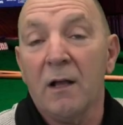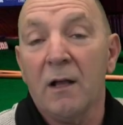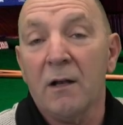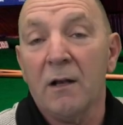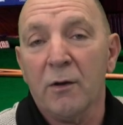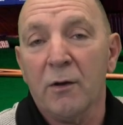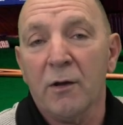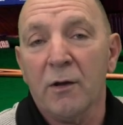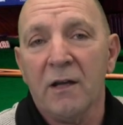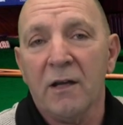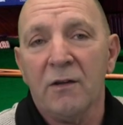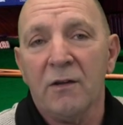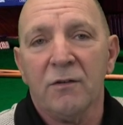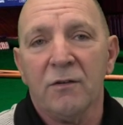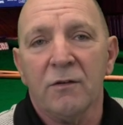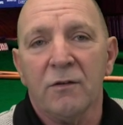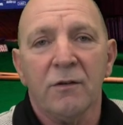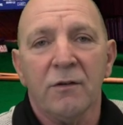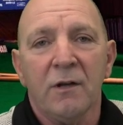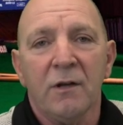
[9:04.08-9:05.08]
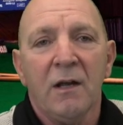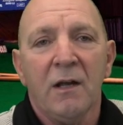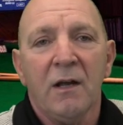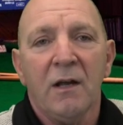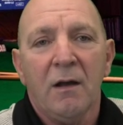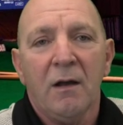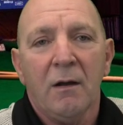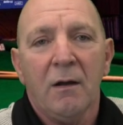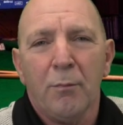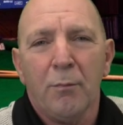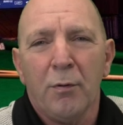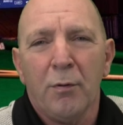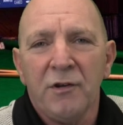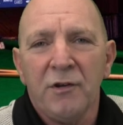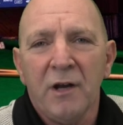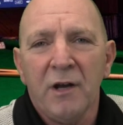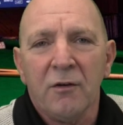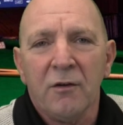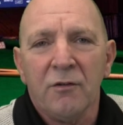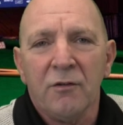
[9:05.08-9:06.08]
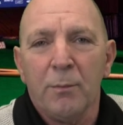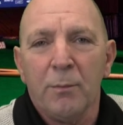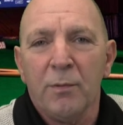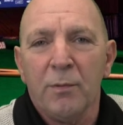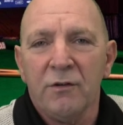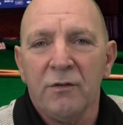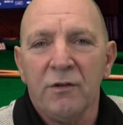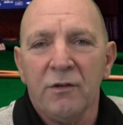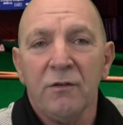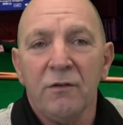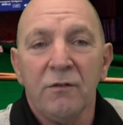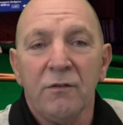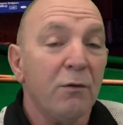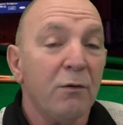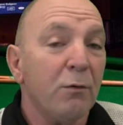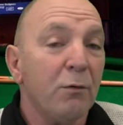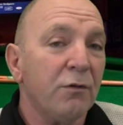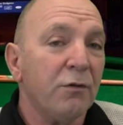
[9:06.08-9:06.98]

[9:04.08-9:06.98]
uh, locations projector positions and